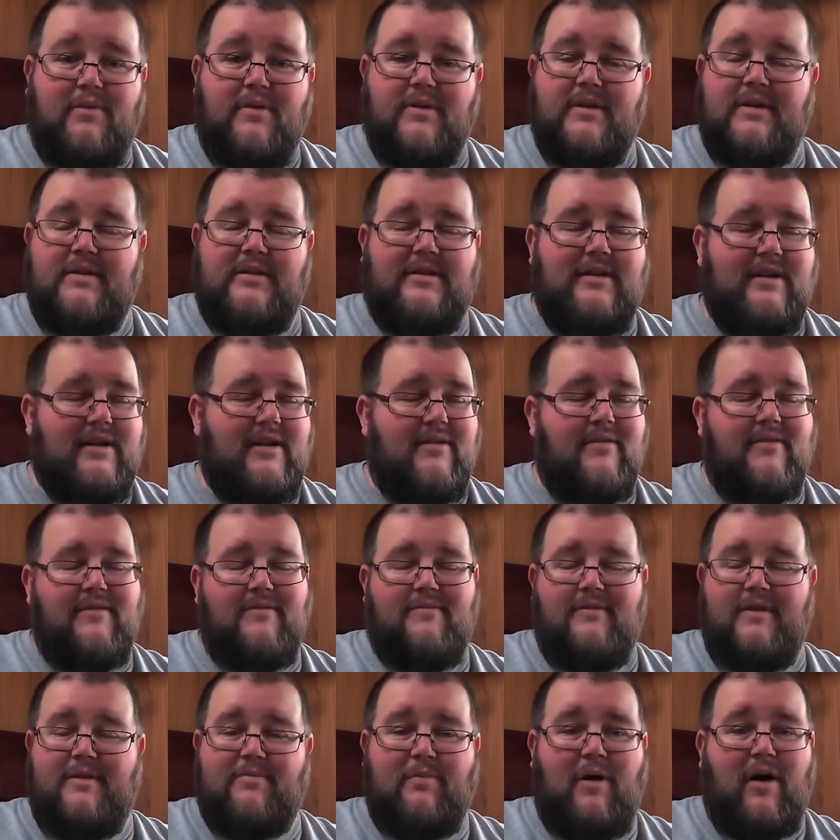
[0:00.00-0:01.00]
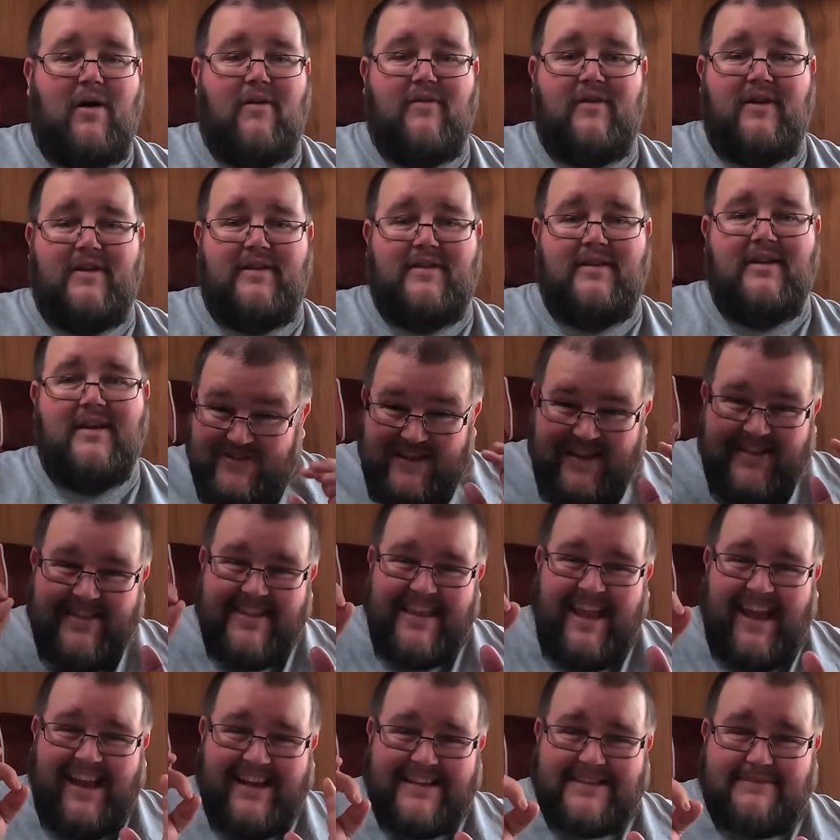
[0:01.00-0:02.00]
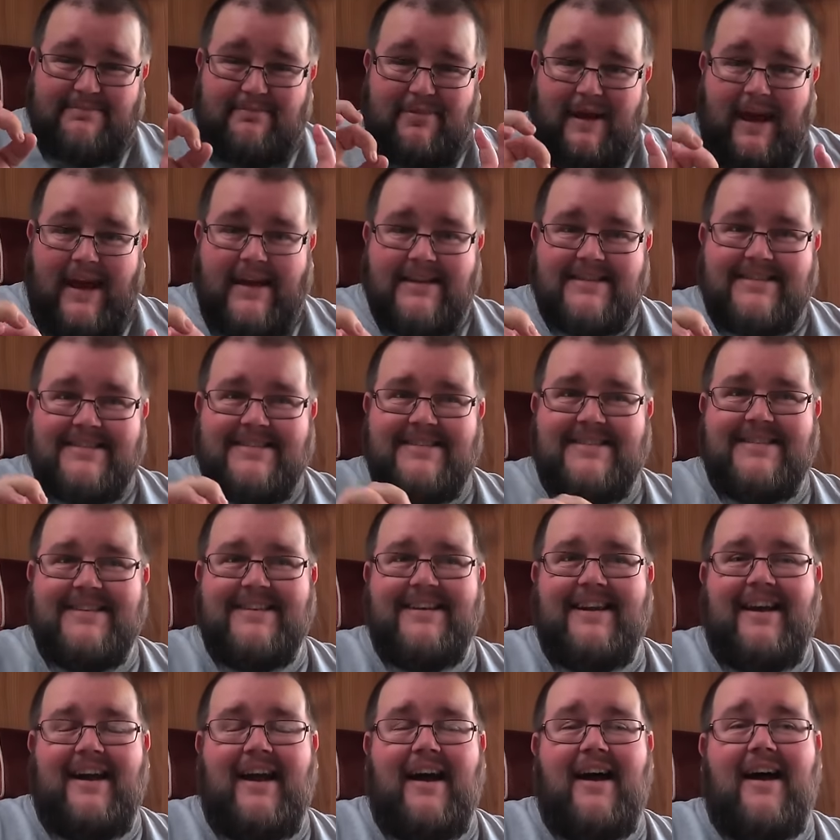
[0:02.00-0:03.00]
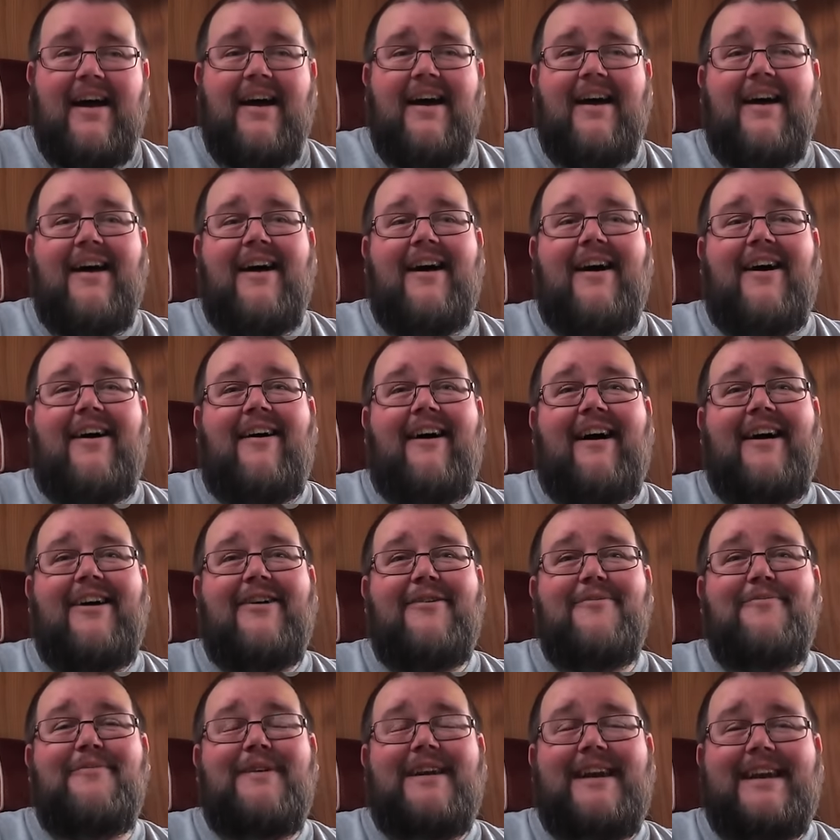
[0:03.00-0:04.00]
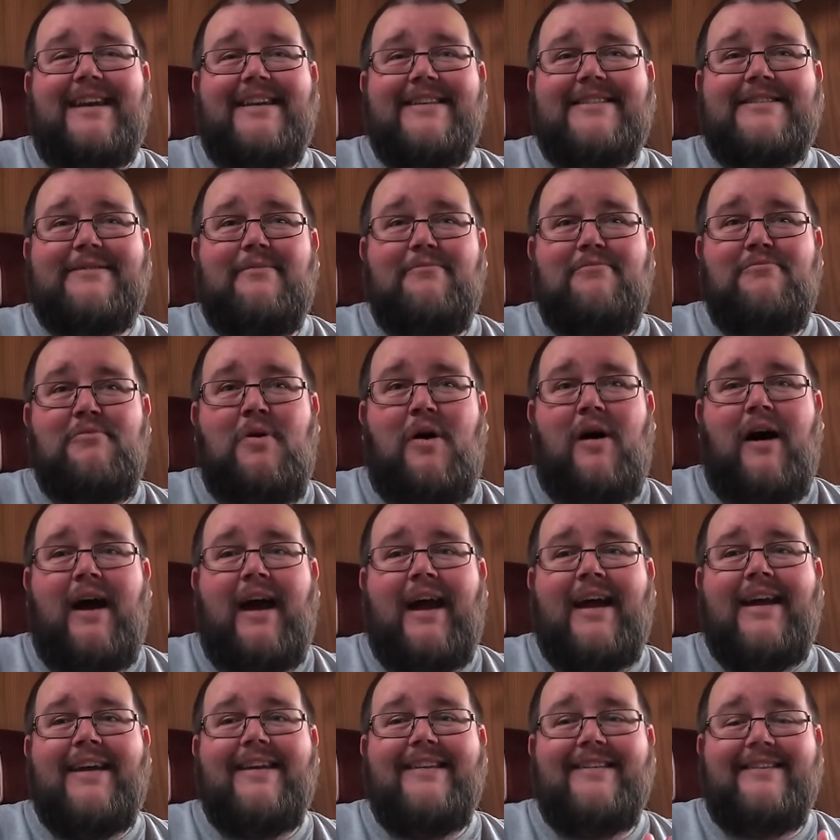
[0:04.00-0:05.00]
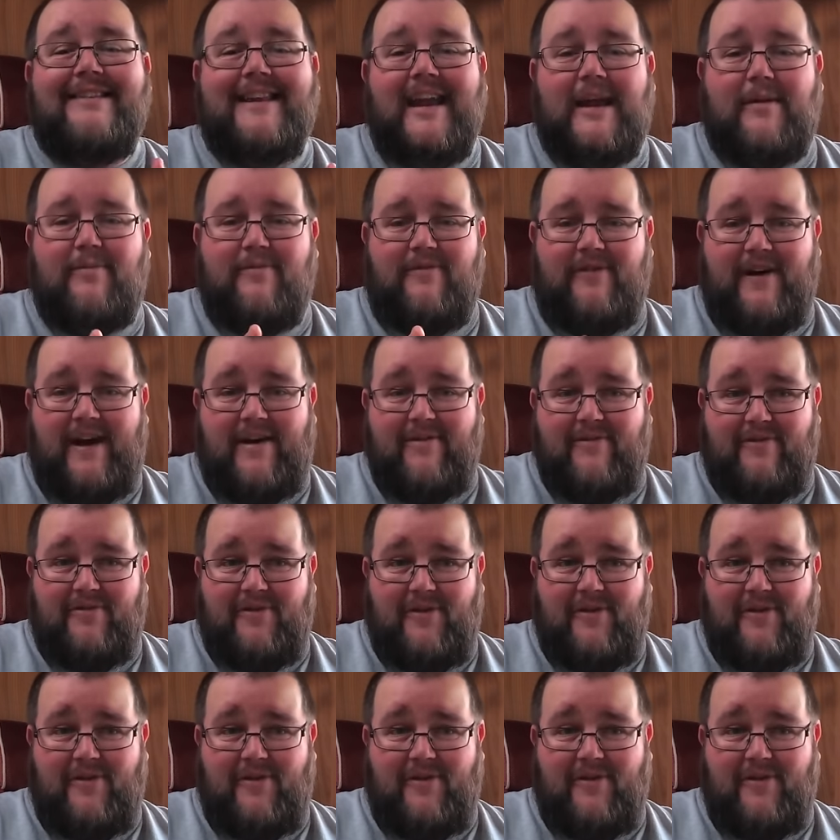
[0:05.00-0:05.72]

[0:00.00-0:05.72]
You know, it's perfect. The next best item is my deep fat